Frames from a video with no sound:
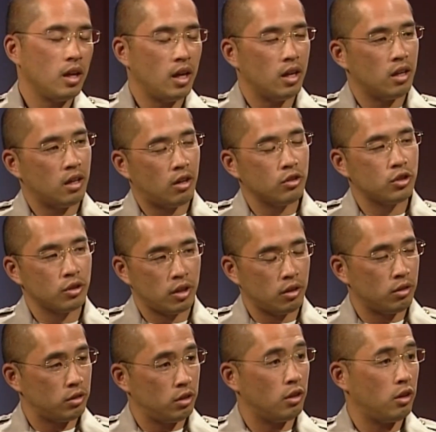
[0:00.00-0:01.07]
and also
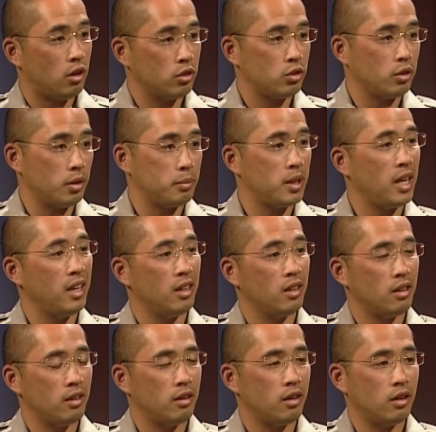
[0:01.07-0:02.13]
they'll they'll also obtain
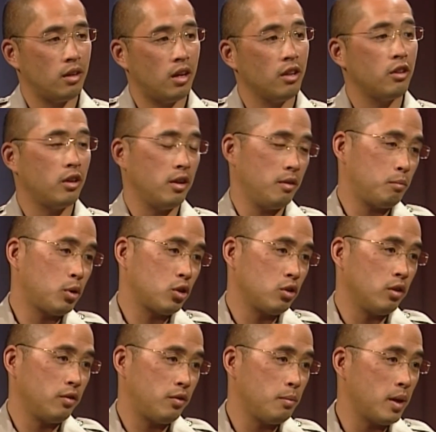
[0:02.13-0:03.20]
uh, other
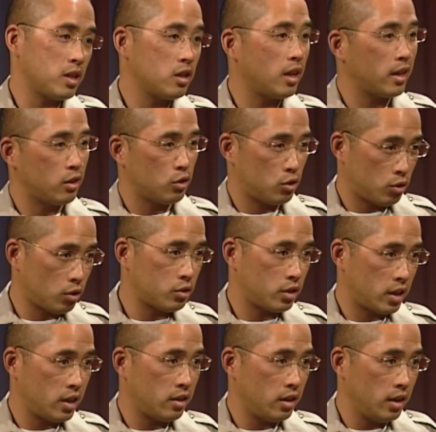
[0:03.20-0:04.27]
personal information like your social
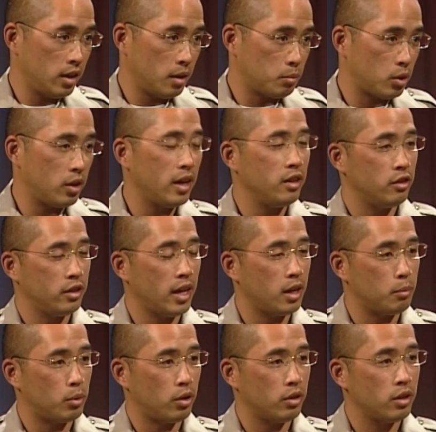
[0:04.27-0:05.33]
security number mm-hmm. and your date
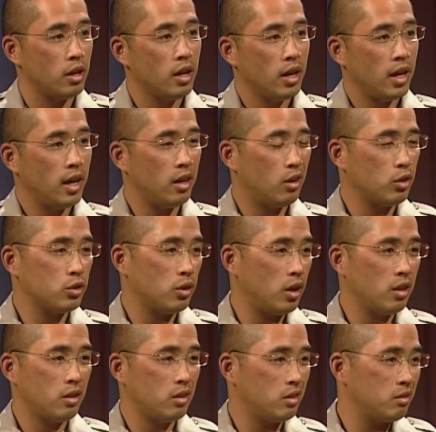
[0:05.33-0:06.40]
of birth, and also
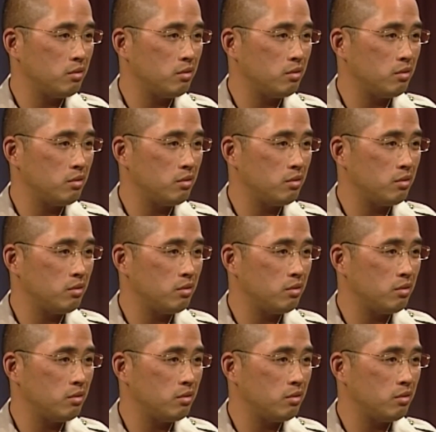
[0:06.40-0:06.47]
other